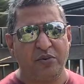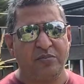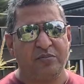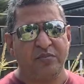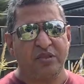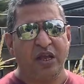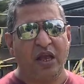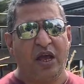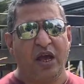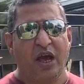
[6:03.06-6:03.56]

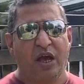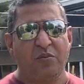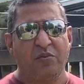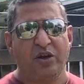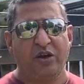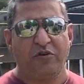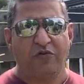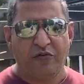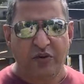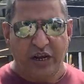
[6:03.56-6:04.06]
When
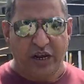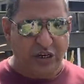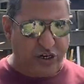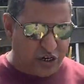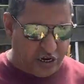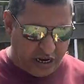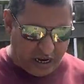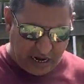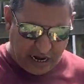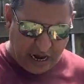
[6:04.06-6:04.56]
you finish,
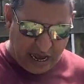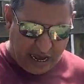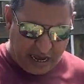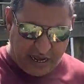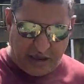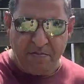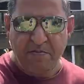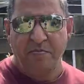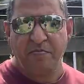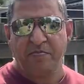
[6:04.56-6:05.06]
take a
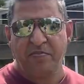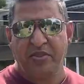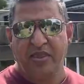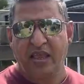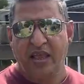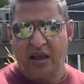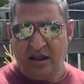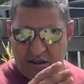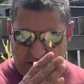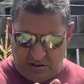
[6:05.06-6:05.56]
lime,
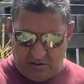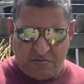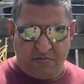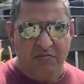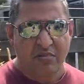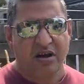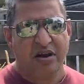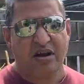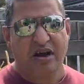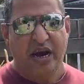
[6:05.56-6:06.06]

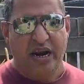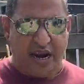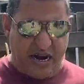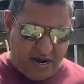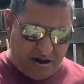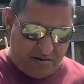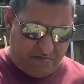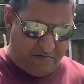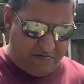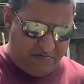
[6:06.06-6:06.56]
cut it,
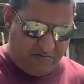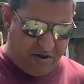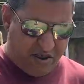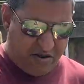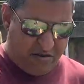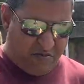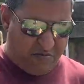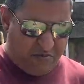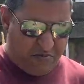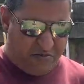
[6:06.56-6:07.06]

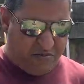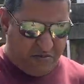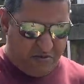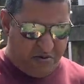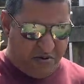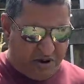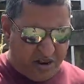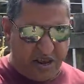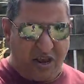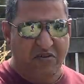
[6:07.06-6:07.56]

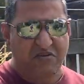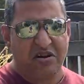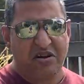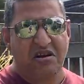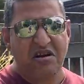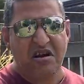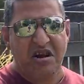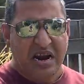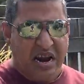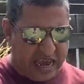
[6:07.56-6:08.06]
give it a
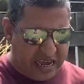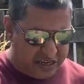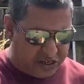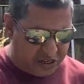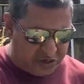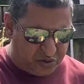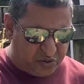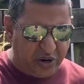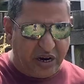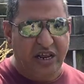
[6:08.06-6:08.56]
nice
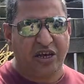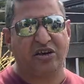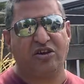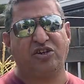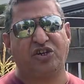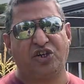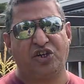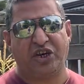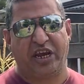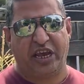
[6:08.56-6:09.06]
and really good
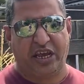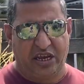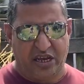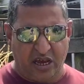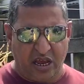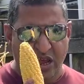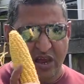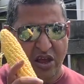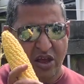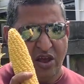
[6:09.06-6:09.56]
shake
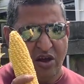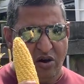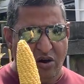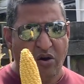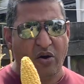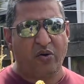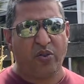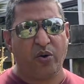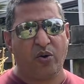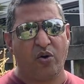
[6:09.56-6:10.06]

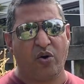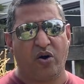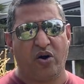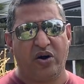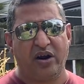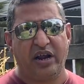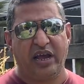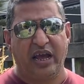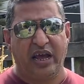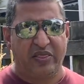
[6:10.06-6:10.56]
on the
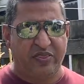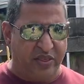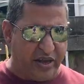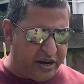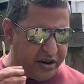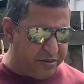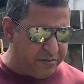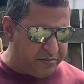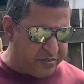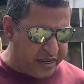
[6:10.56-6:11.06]
corn, and
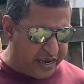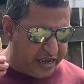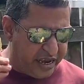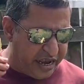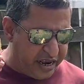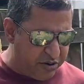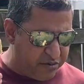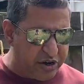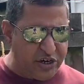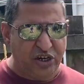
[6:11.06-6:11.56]
then
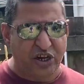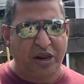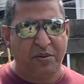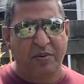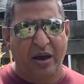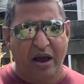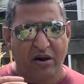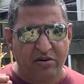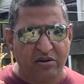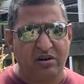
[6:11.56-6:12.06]
again red chili
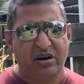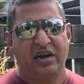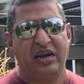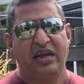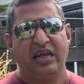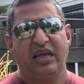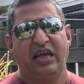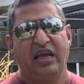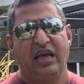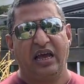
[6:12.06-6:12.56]
powder
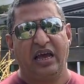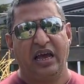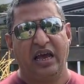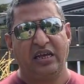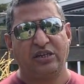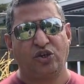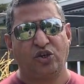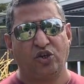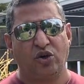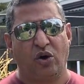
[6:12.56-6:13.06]

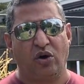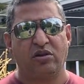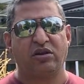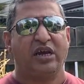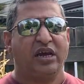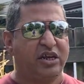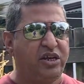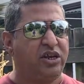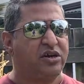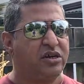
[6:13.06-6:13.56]
and salt,
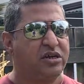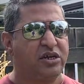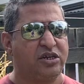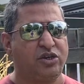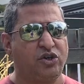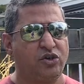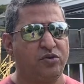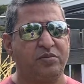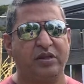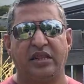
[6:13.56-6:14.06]
and you can
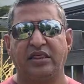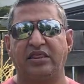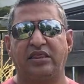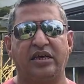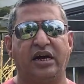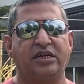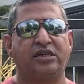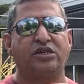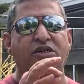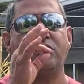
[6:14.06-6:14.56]
consume that.
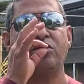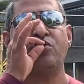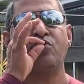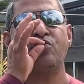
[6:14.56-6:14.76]
That's